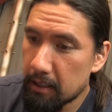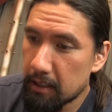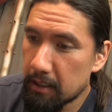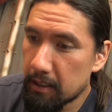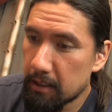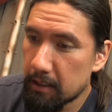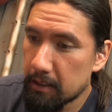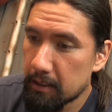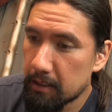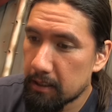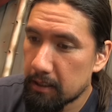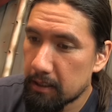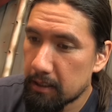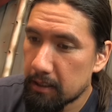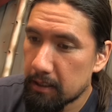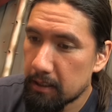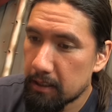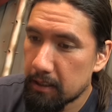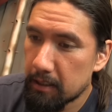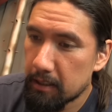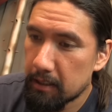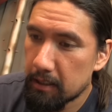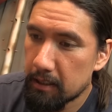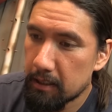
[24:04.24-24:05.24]
uh,
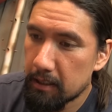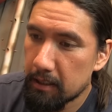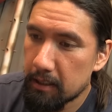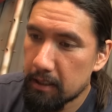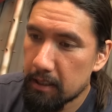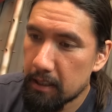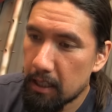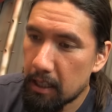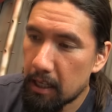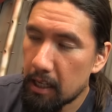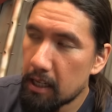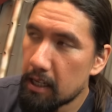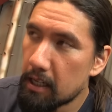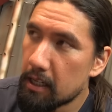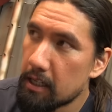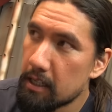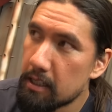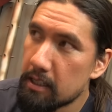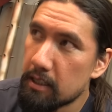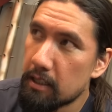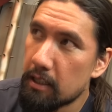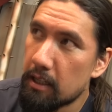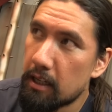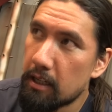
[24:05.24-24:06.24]
he
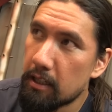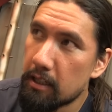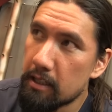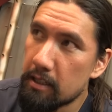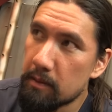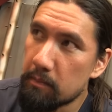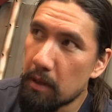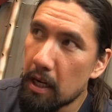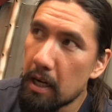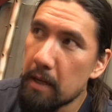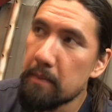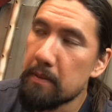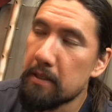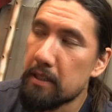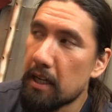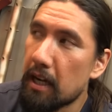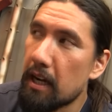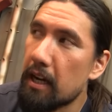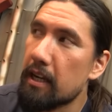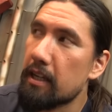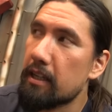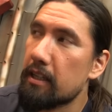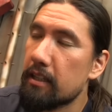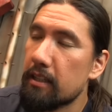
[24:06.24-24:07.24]
is on his mom's
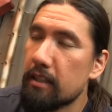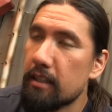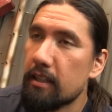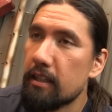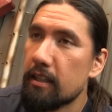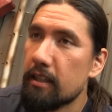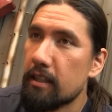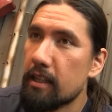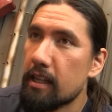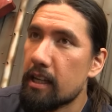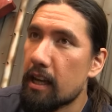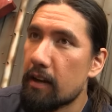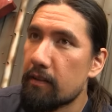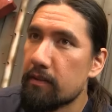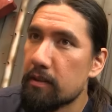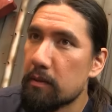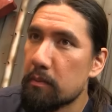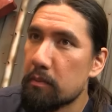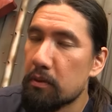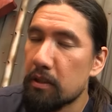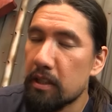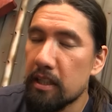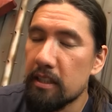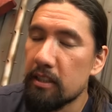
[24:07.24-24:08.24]
side. They have
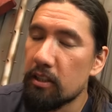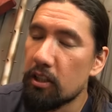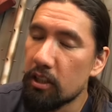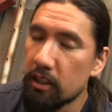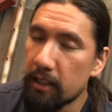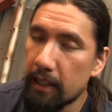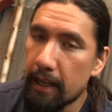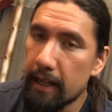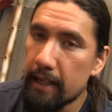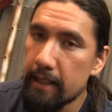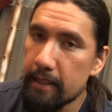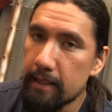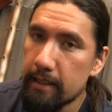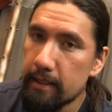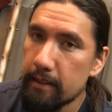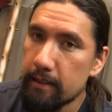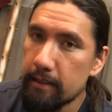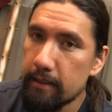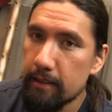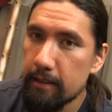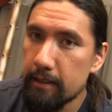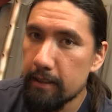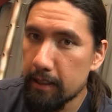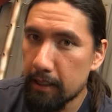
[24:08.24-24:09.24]
some pretty tall guys,
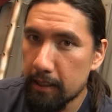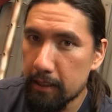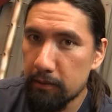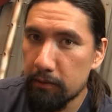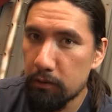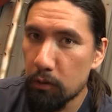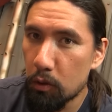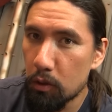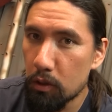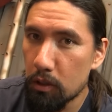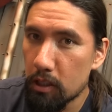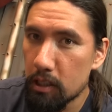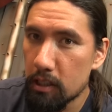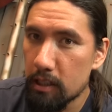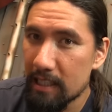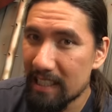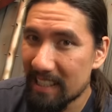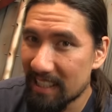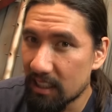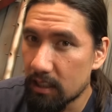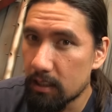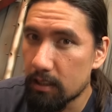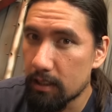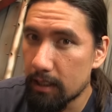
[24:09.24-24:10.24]
six four,
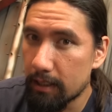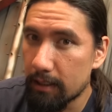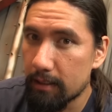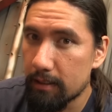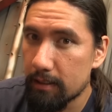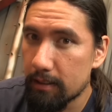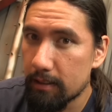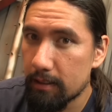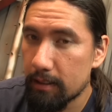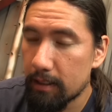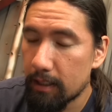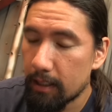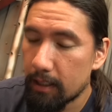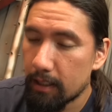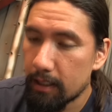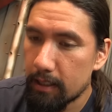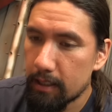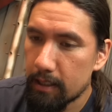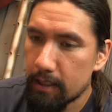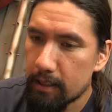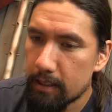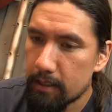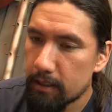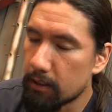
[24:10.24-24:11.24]
six six.
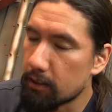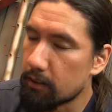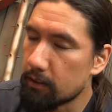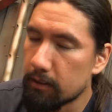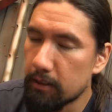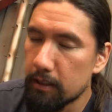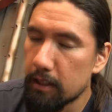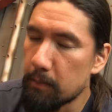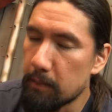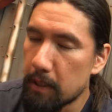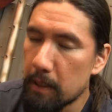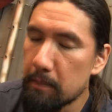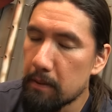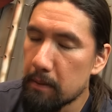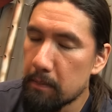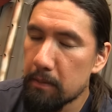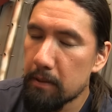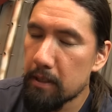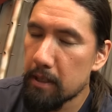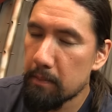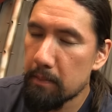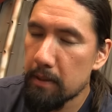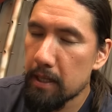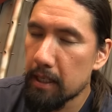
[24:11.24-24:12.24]
So he might be
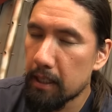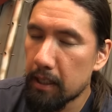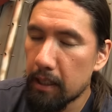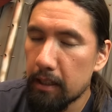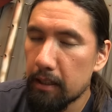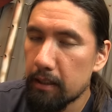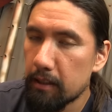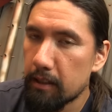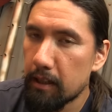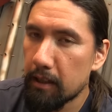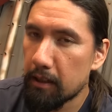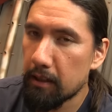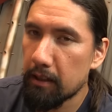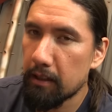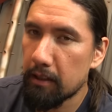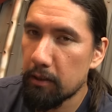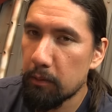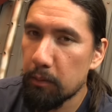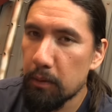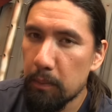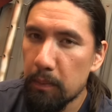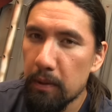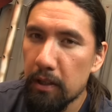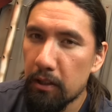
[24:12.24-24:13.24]
pretty big. I think
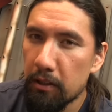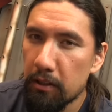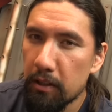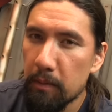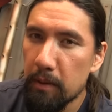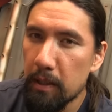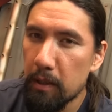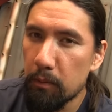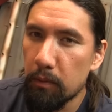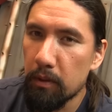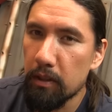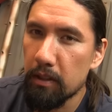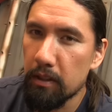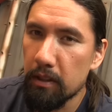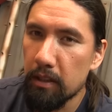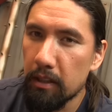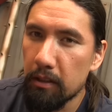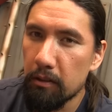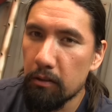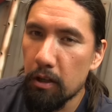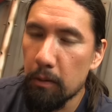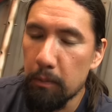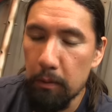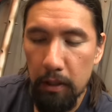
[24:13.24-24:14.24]
he'll be bigger than me when
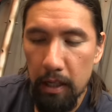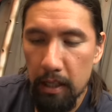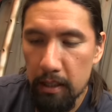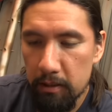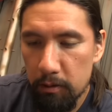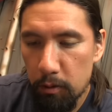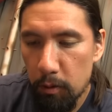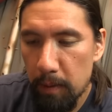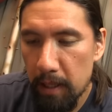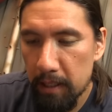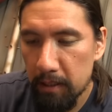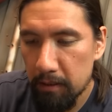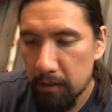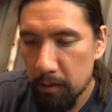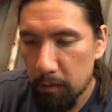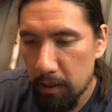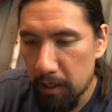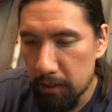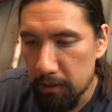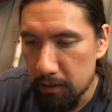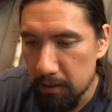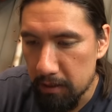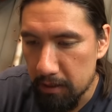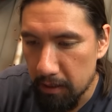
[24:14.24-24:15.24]
I grow up. Okay, let's go back to the
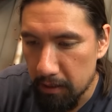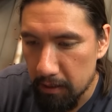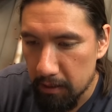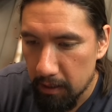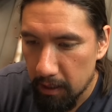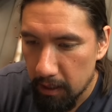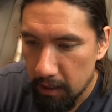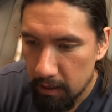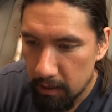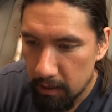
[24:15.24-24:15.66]
questions here.